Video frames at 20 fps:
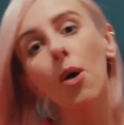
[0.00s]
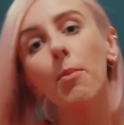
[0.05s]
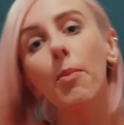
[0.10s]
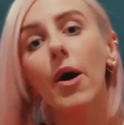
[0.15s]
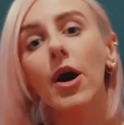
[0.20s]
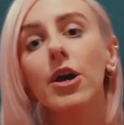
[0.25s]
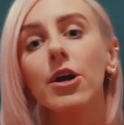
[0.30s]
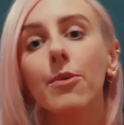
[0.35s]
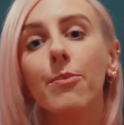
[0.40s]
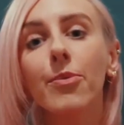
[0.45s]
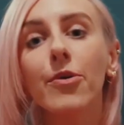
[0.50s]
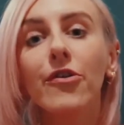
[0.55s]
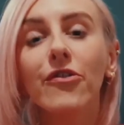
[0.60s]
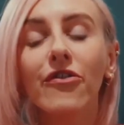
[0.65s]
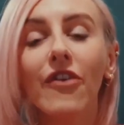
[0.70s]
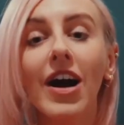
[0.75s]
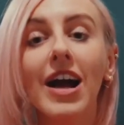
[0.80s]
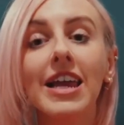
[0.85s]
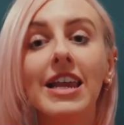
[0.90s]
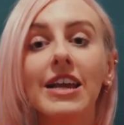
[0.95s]
about
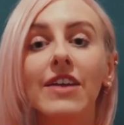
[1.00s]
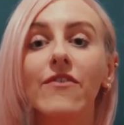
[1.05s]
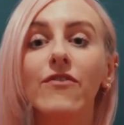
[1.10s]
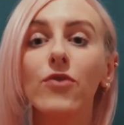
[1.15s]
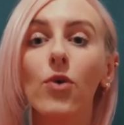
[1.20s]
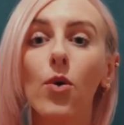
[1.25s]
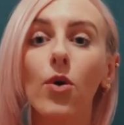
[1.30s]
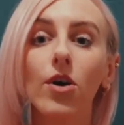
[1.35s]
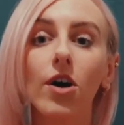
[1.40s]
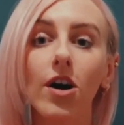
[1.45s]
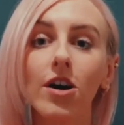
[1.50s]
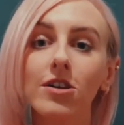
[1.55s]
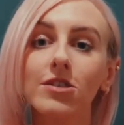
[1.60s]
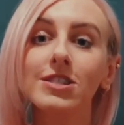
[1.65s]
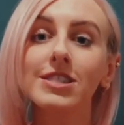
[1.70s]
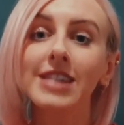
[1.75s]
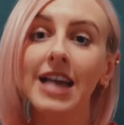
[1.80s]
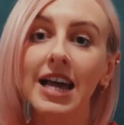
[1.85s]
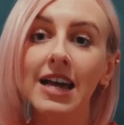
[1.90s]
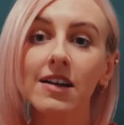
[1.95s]
providing for
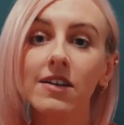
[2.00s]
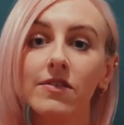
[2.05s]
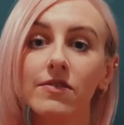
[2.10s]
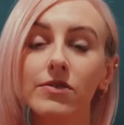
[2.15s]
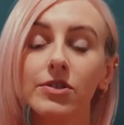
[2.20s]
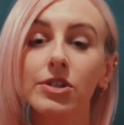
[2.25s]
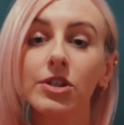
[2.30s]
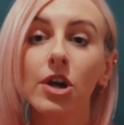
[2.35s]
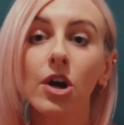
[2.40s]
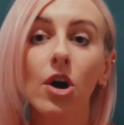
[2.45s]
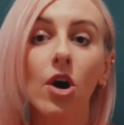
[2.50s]
ourselves